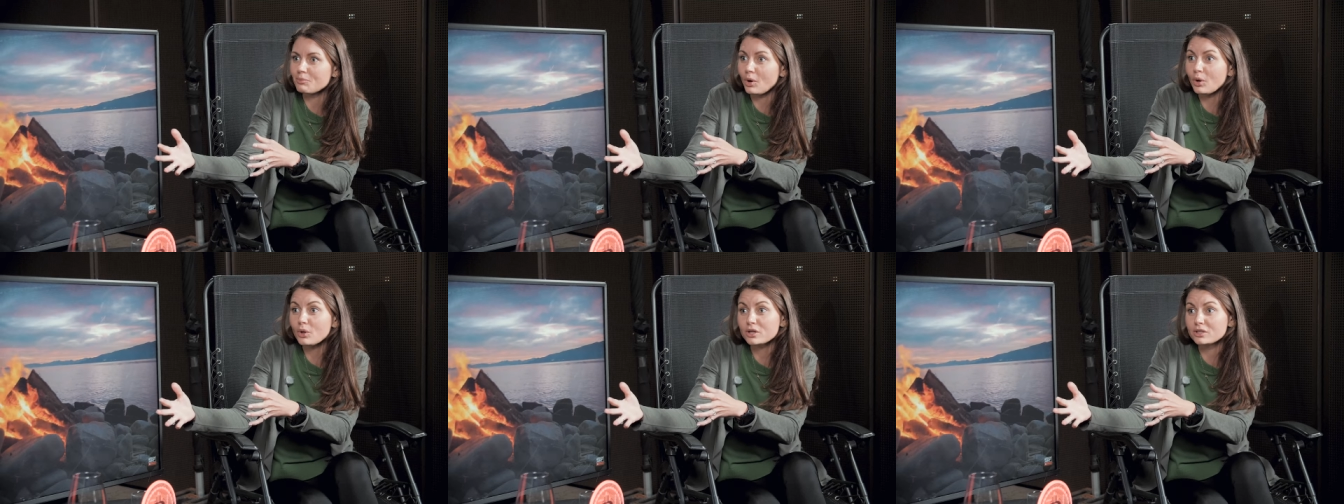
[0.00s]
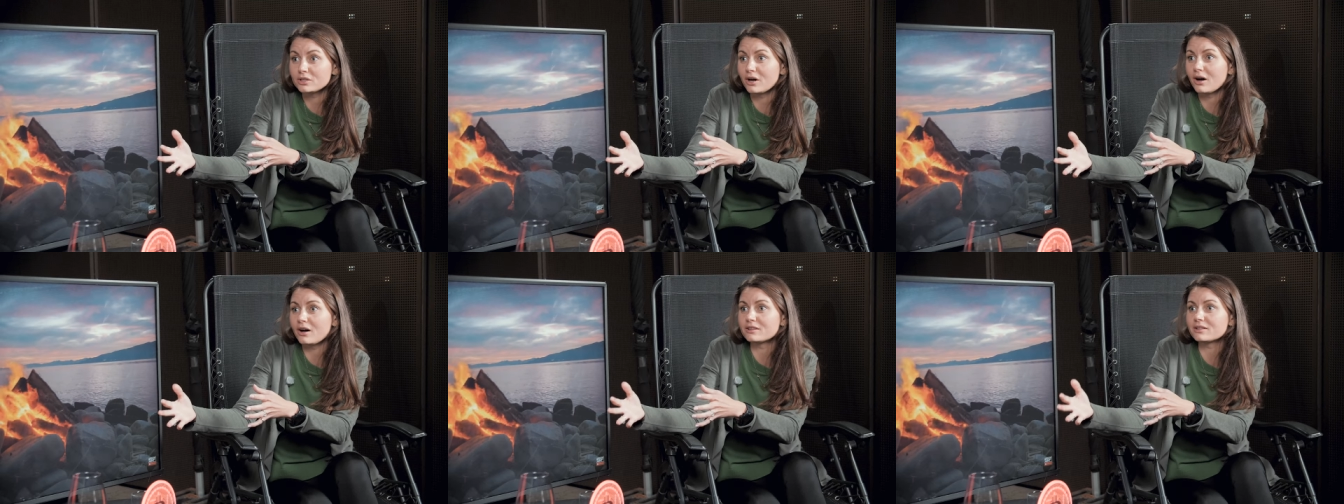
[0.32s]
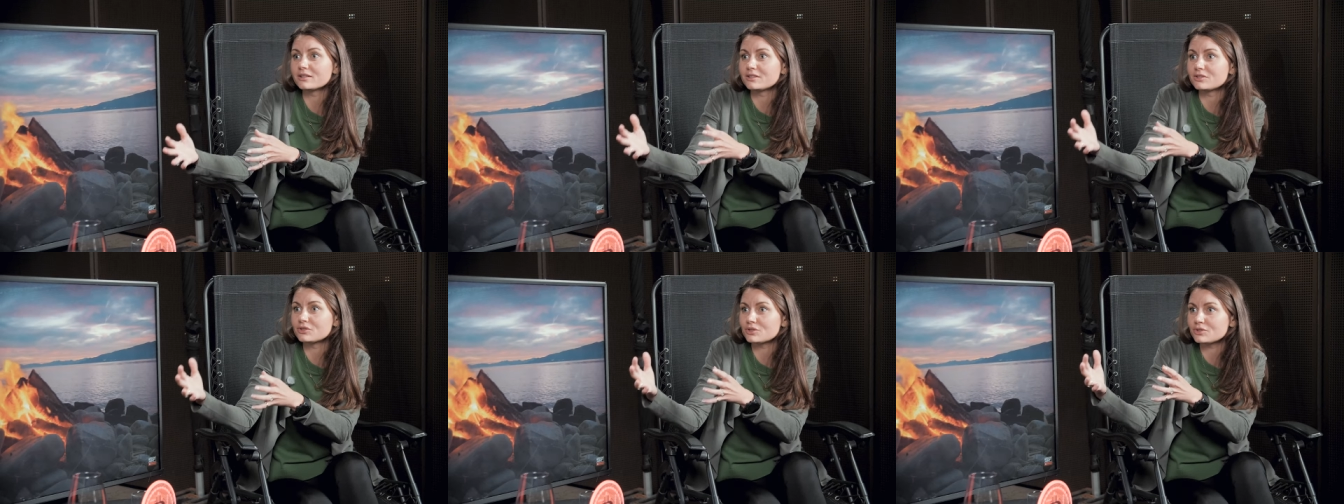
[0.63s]

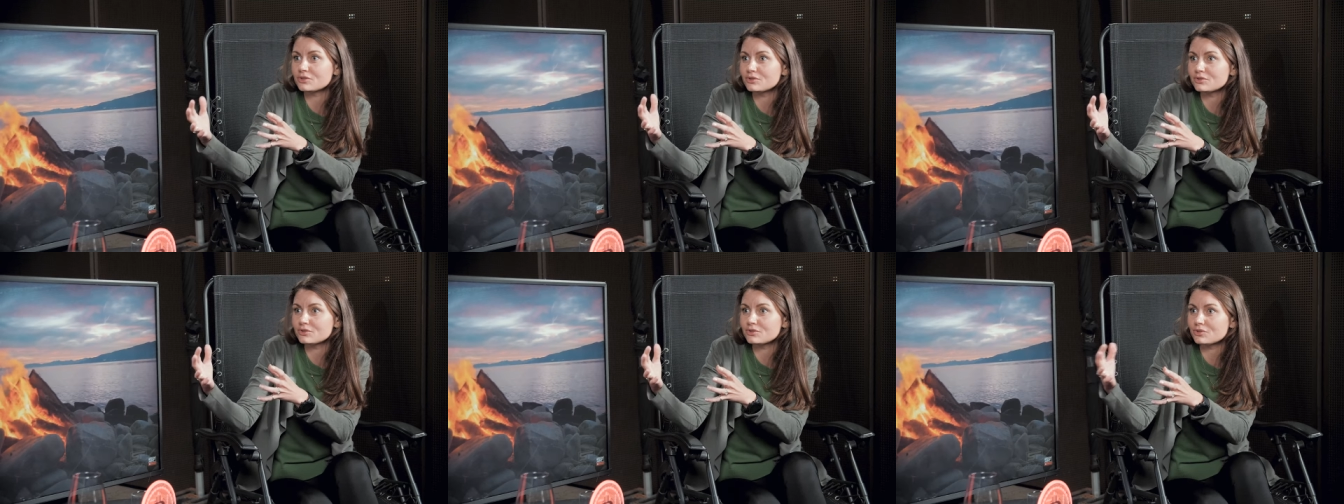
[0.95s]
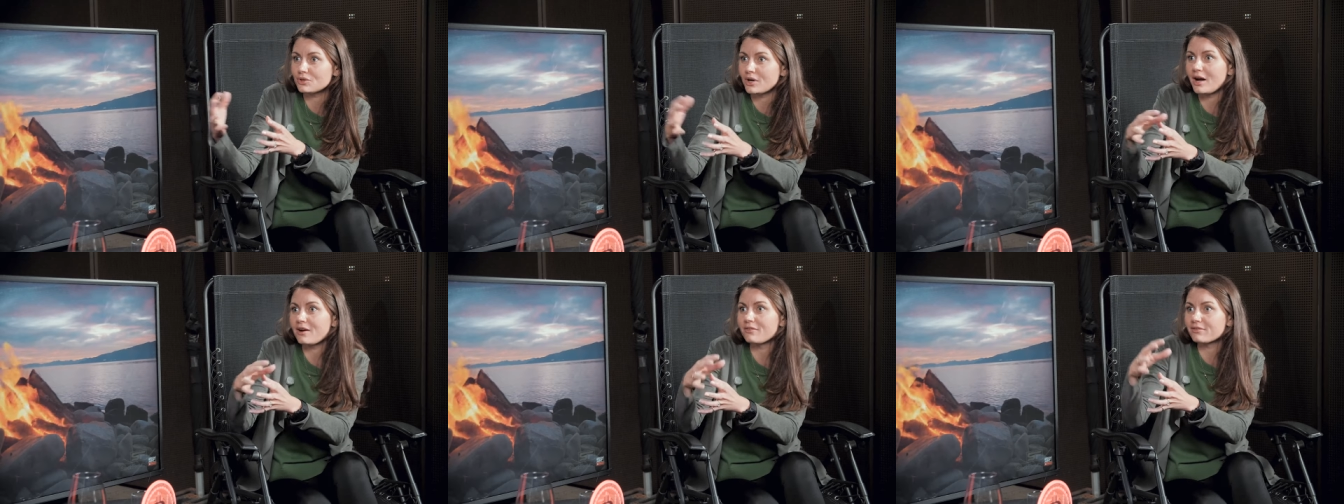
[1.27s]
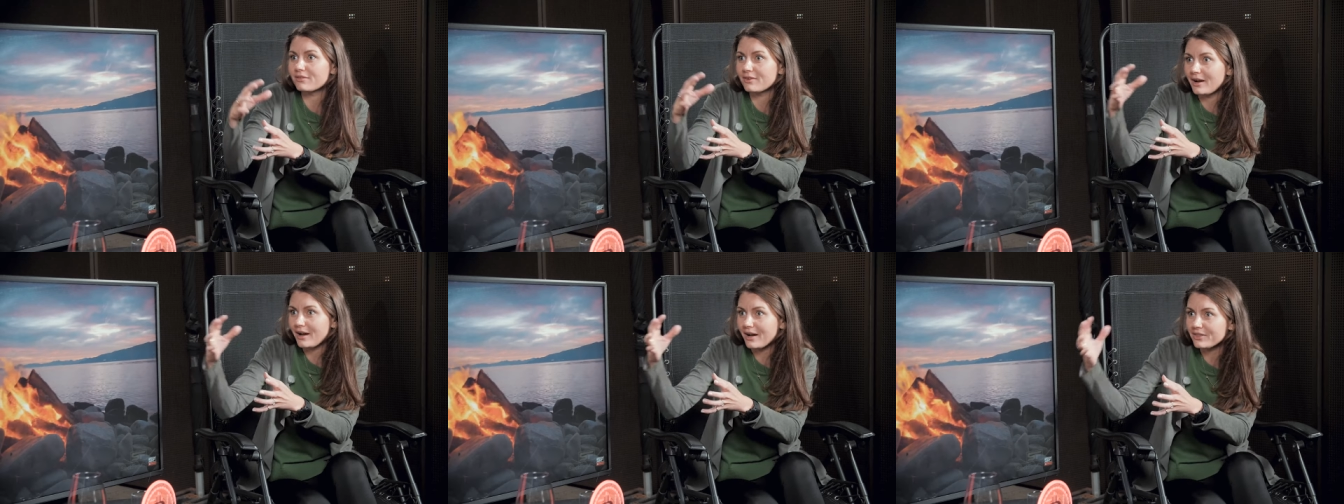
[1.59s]
Polkadot is to
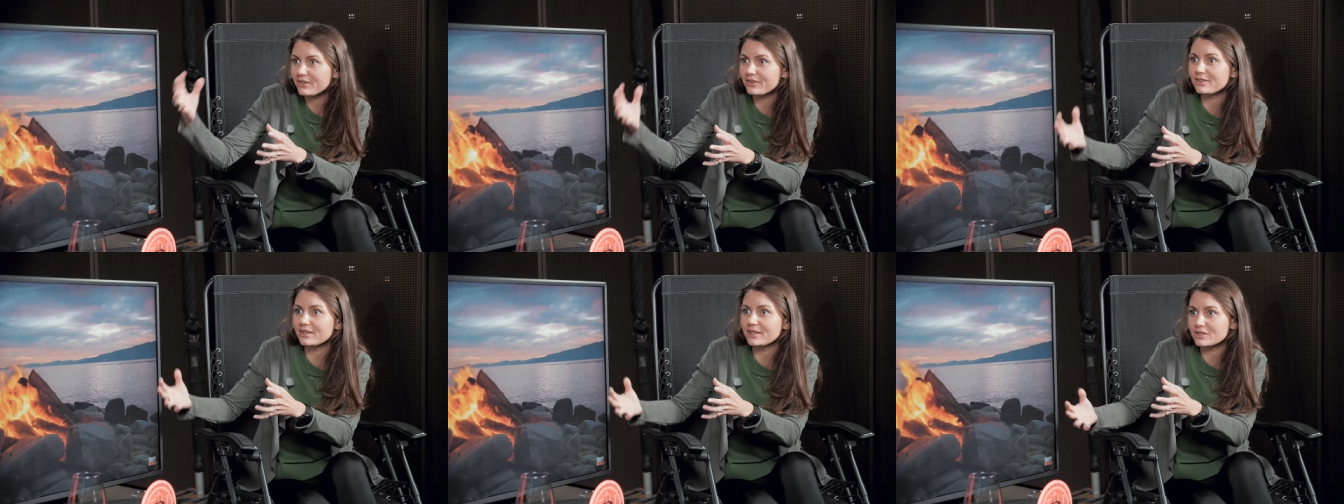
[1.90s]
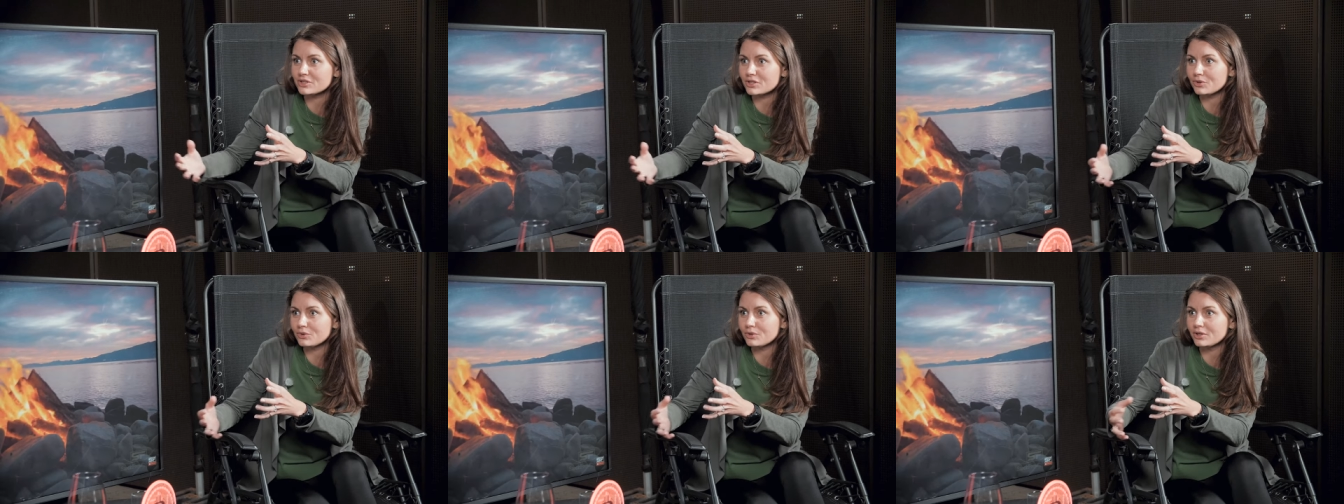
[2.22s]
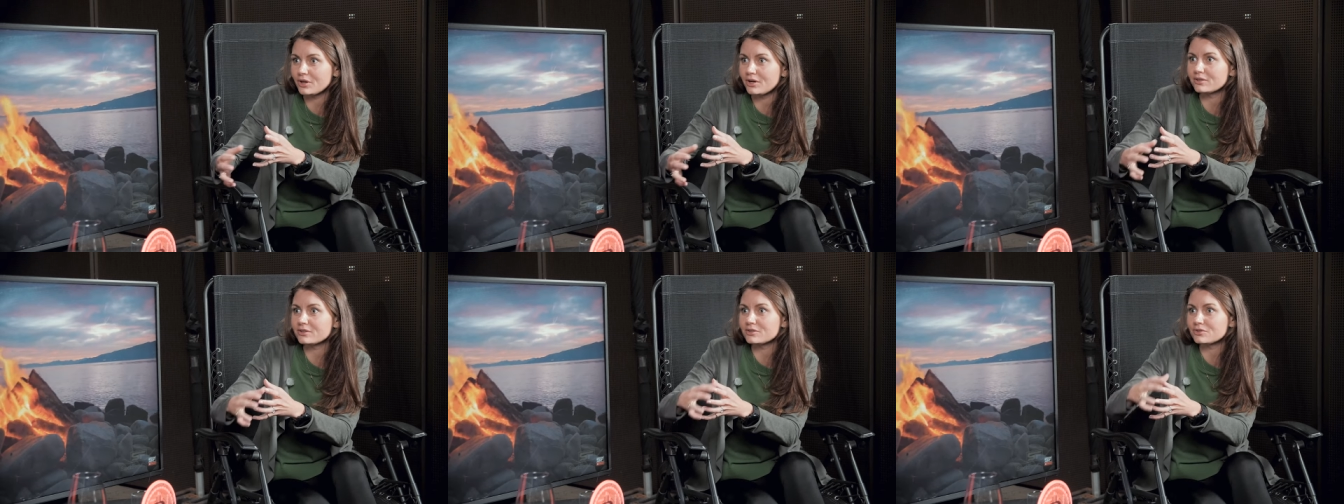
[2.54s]
have other things
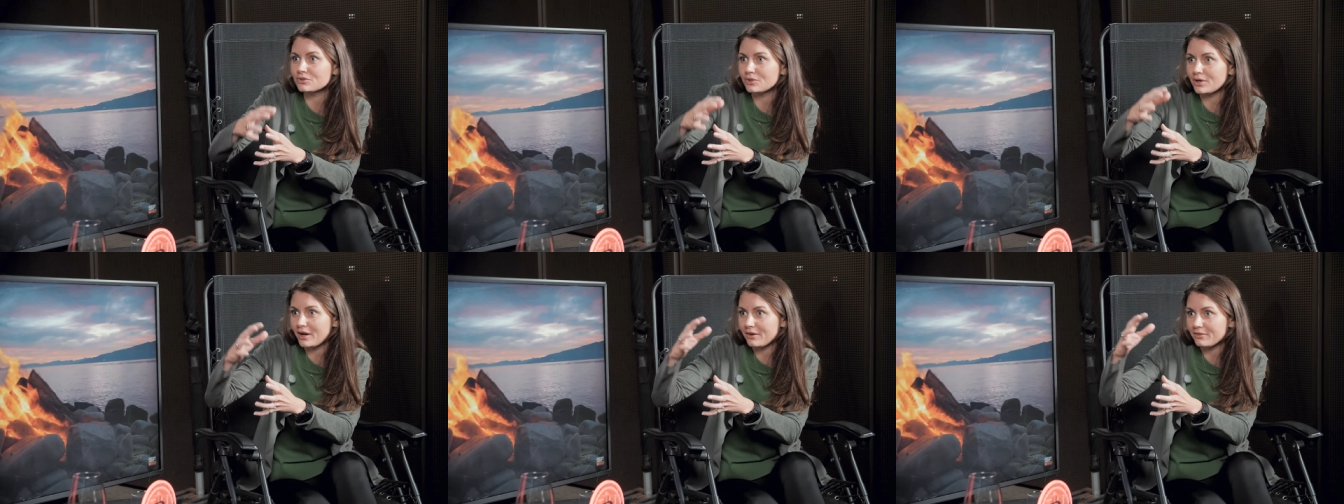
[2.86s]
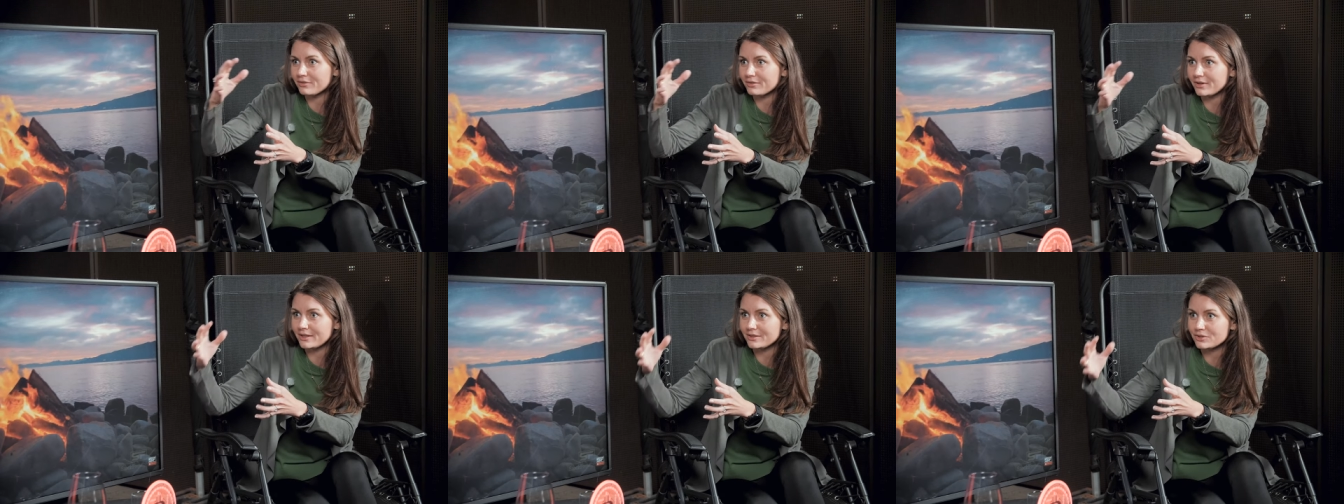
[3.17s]
going on, to have